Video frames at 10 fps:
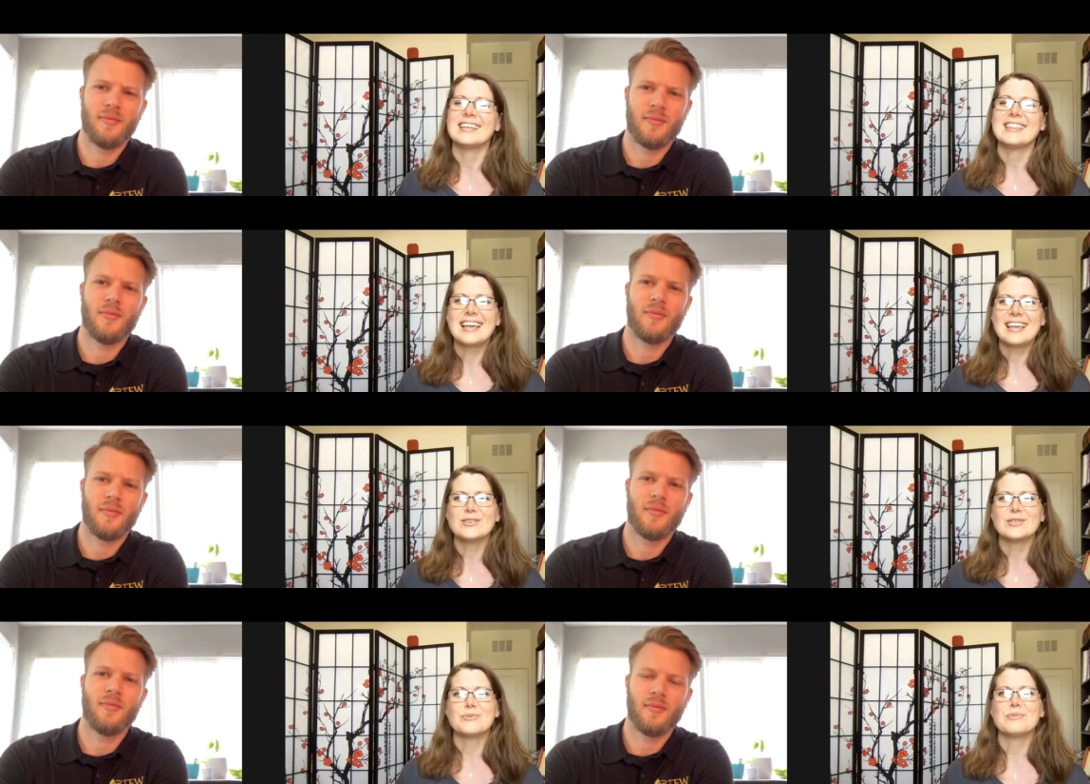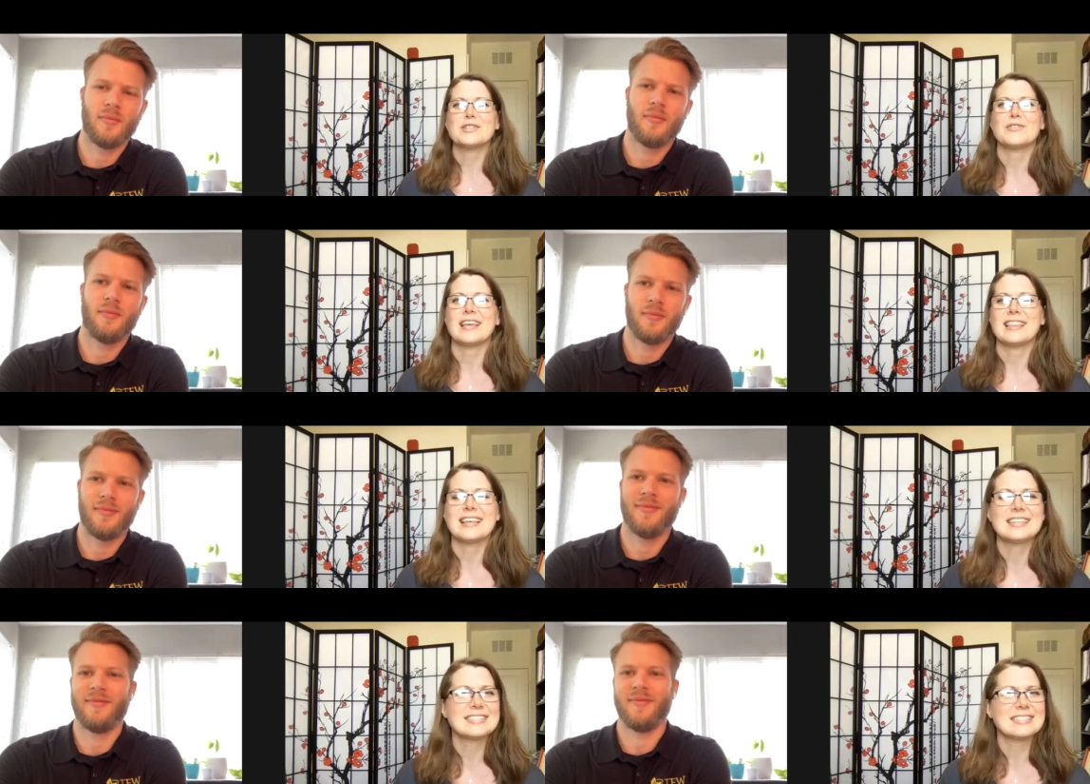Speaker 1: Thank you so much for that.
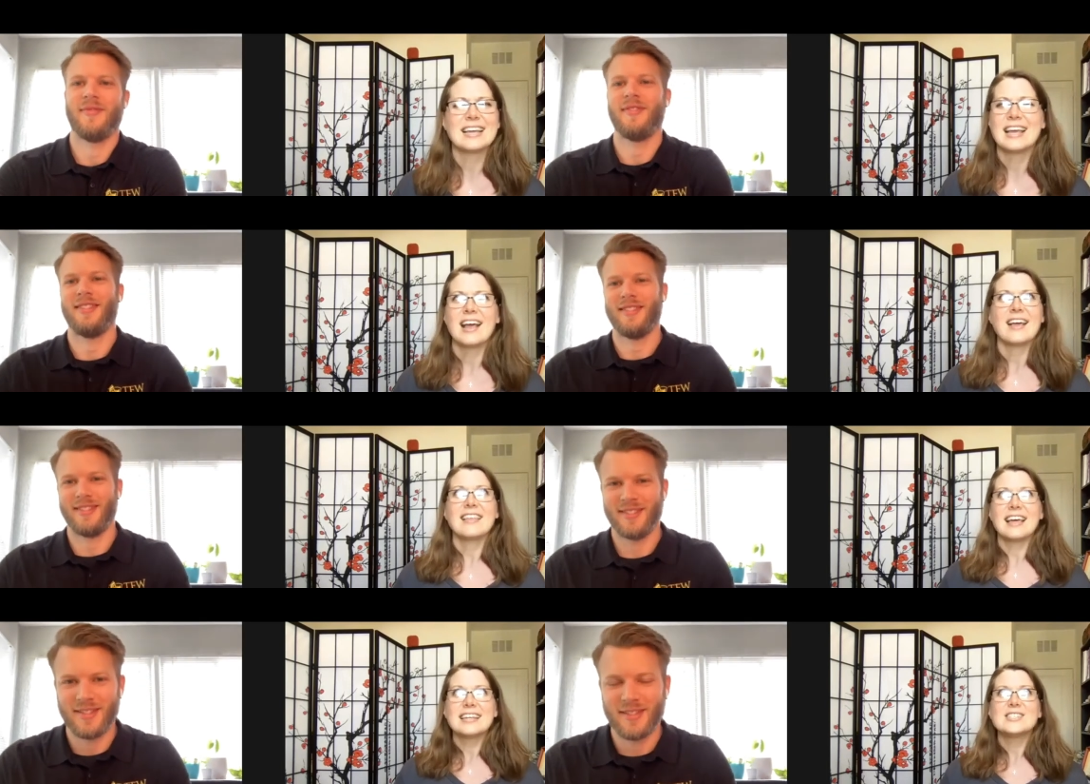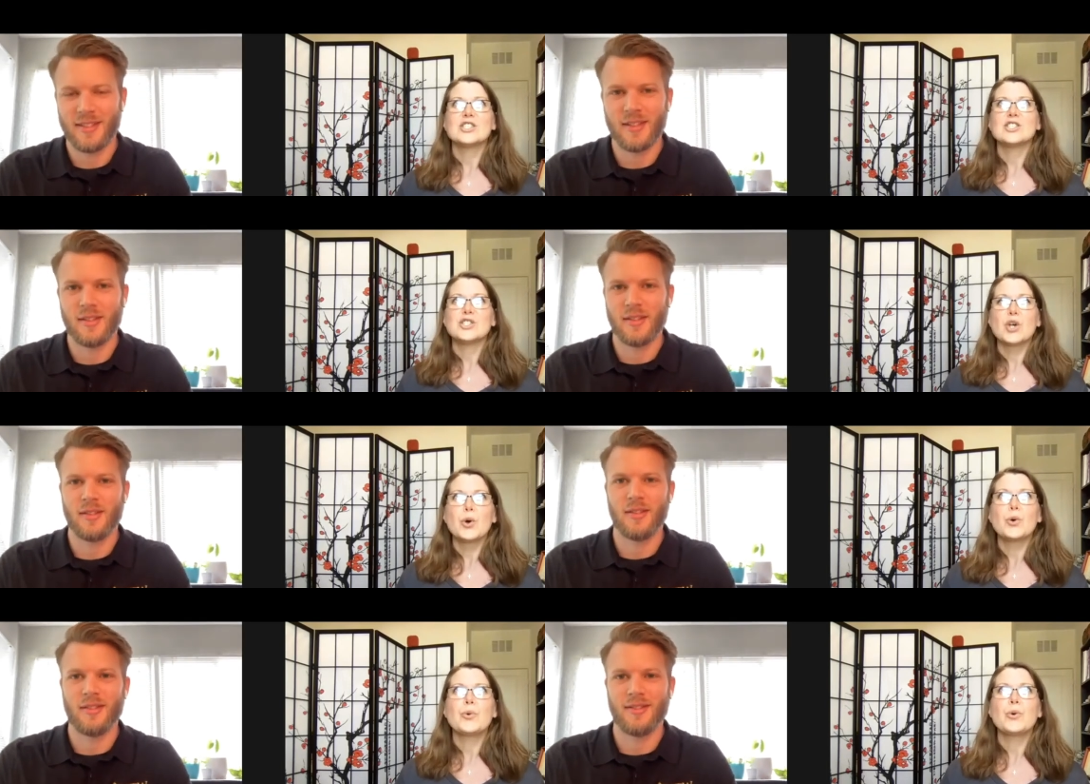That is that is
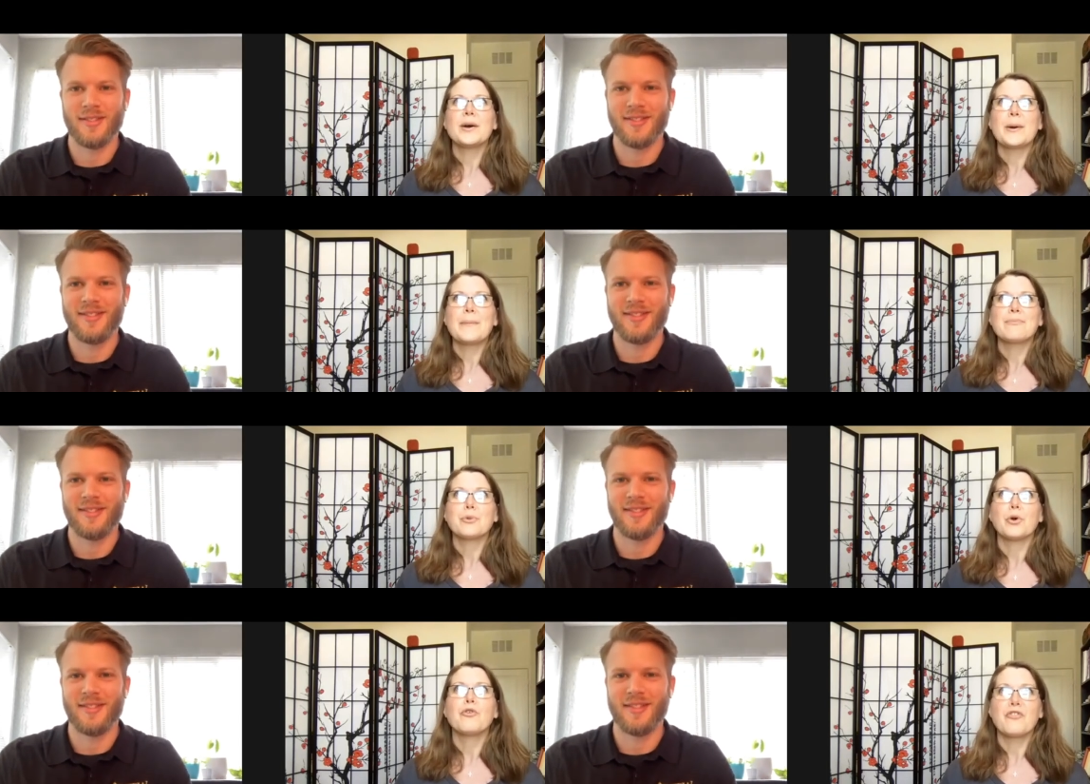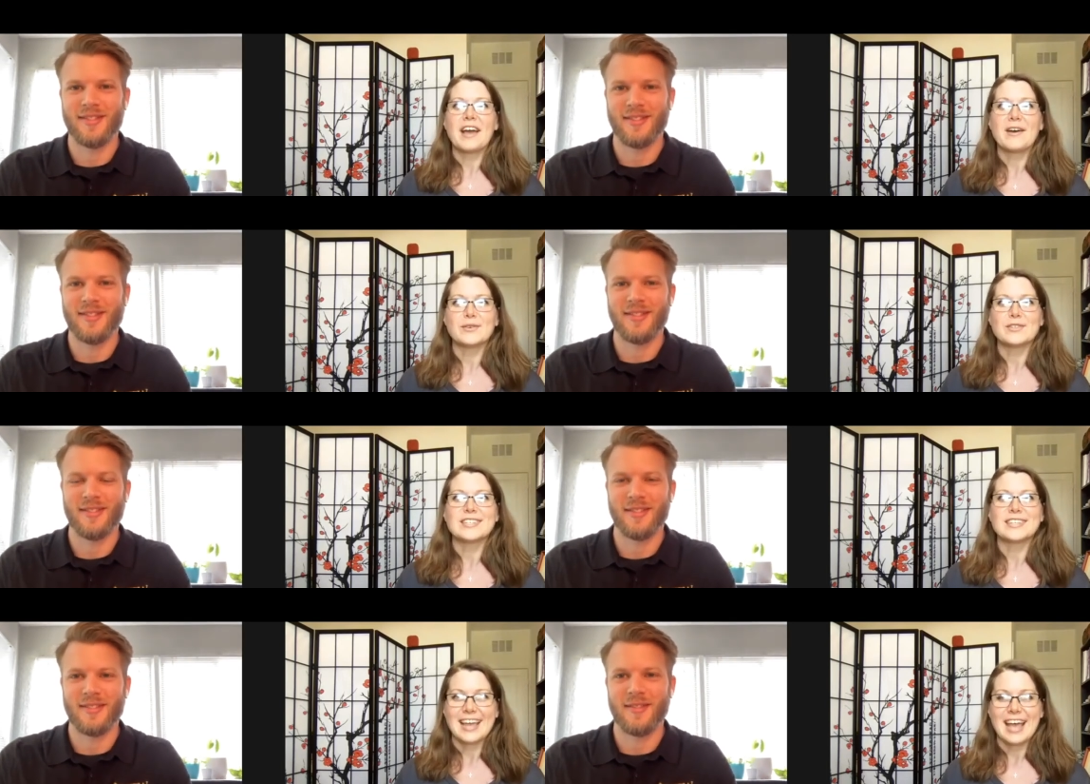so profound
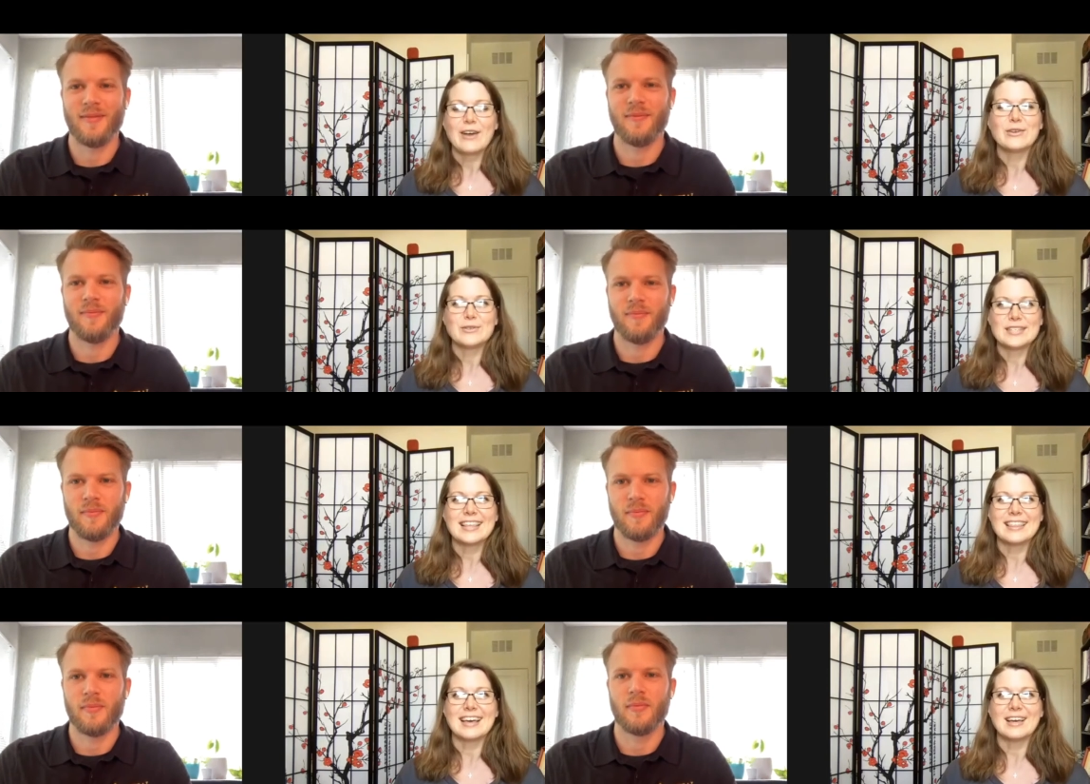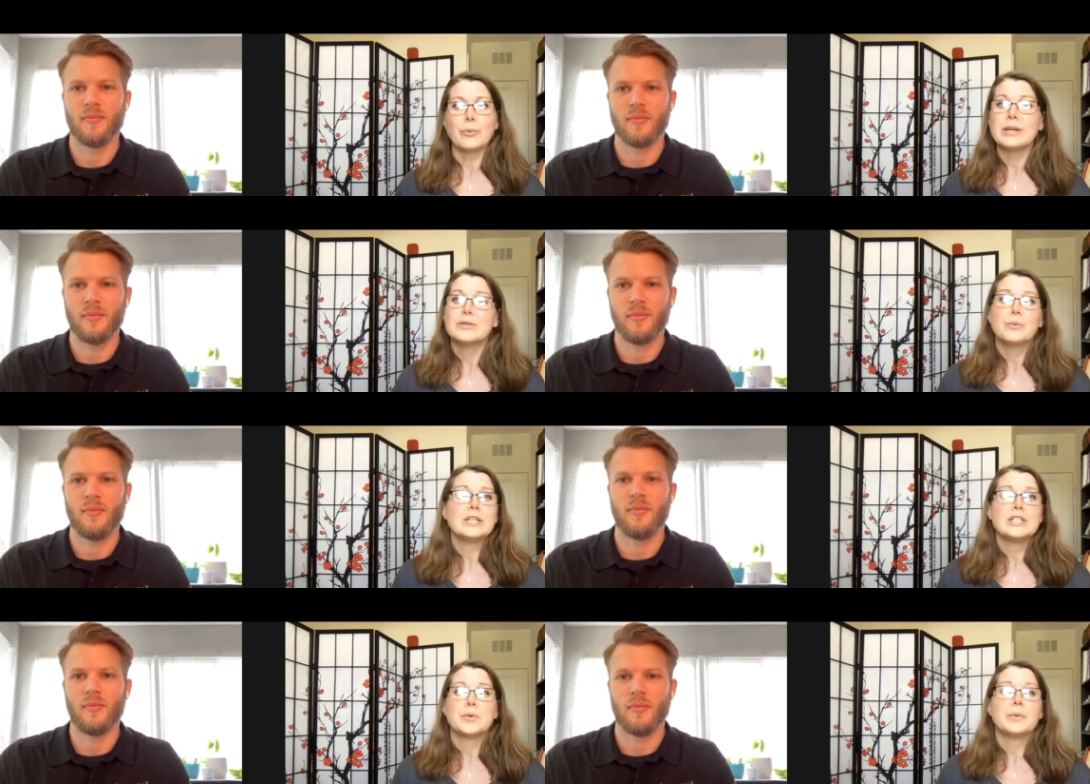how you said that. We we
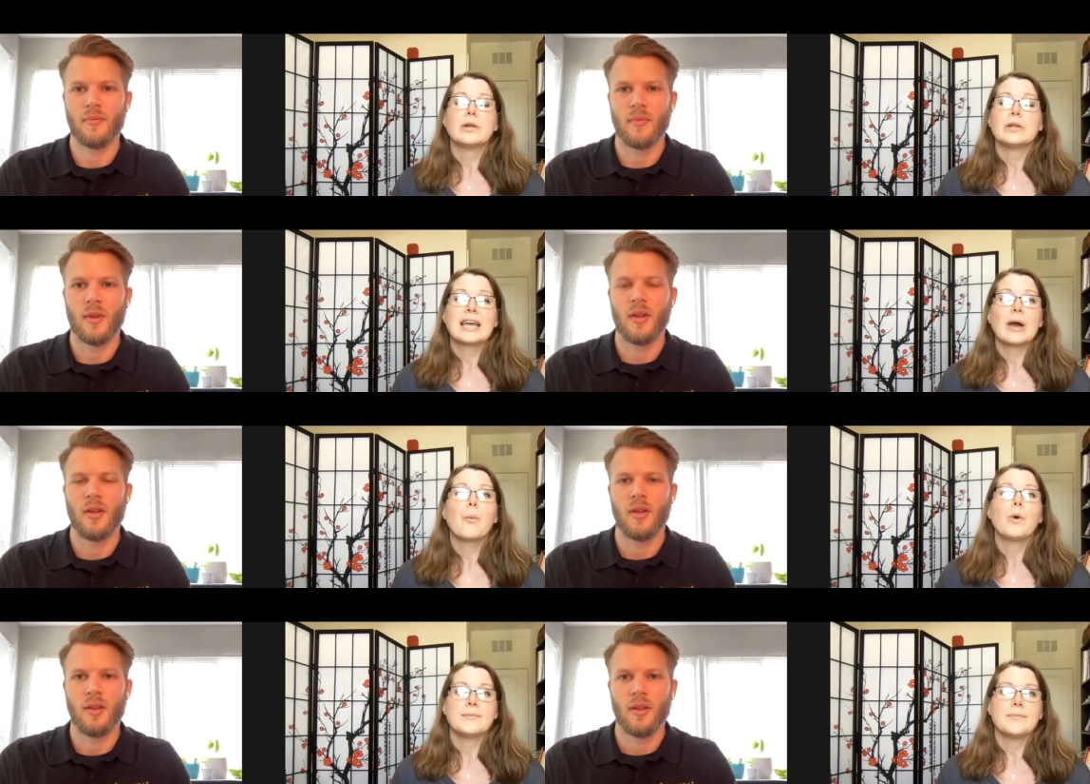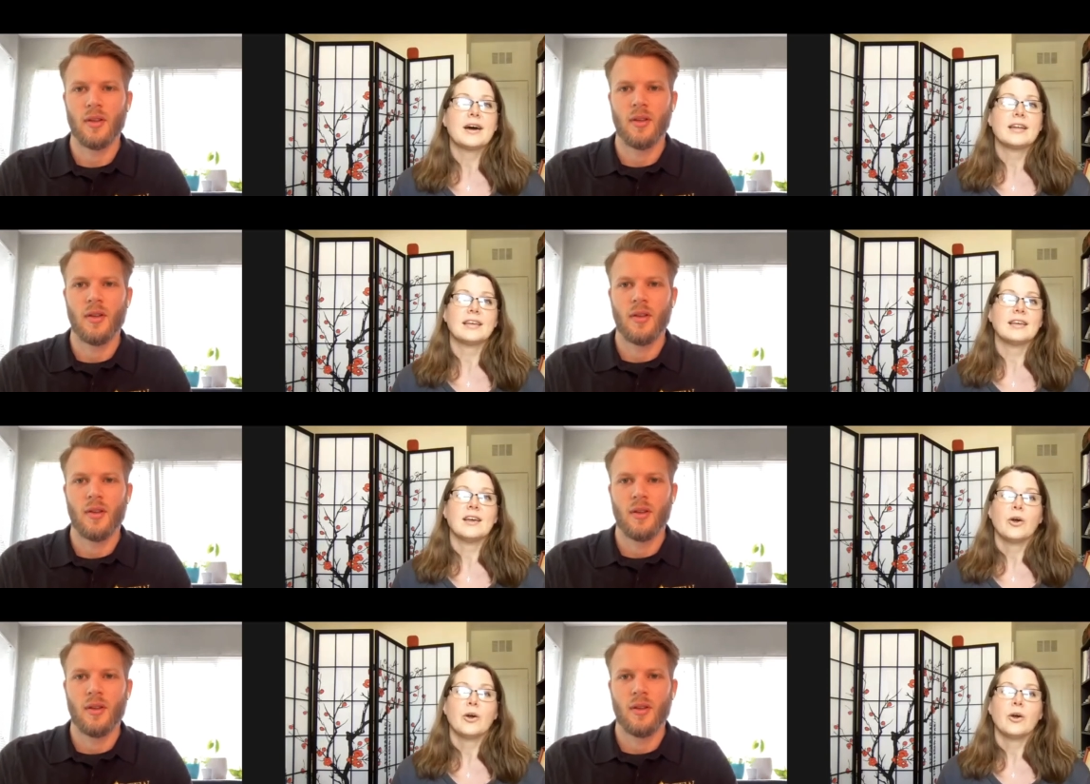do. We only get one body.